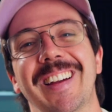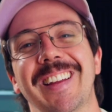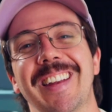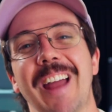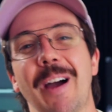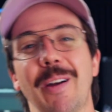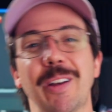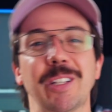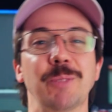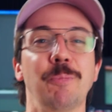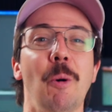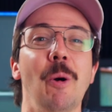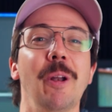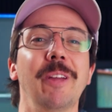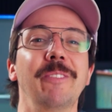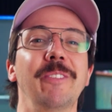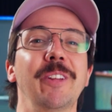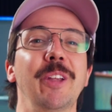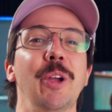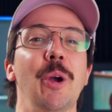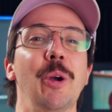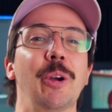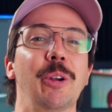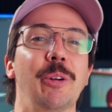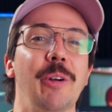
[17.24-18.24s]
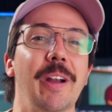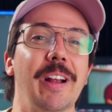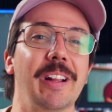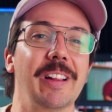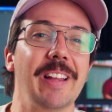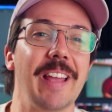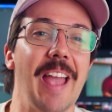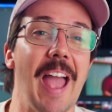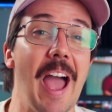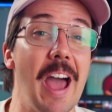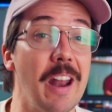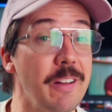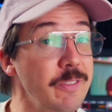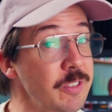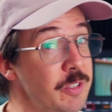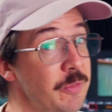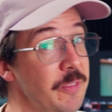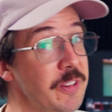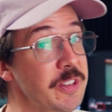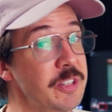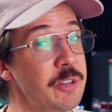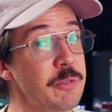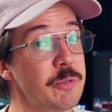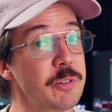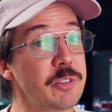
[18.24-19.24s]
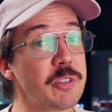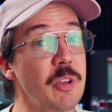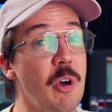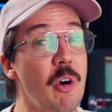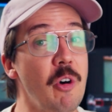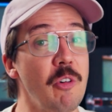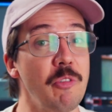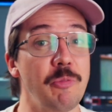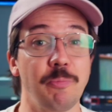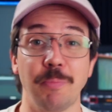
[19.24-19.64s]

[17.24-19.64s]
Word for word: Now, exporting video correctly out of DaVinci Resolve,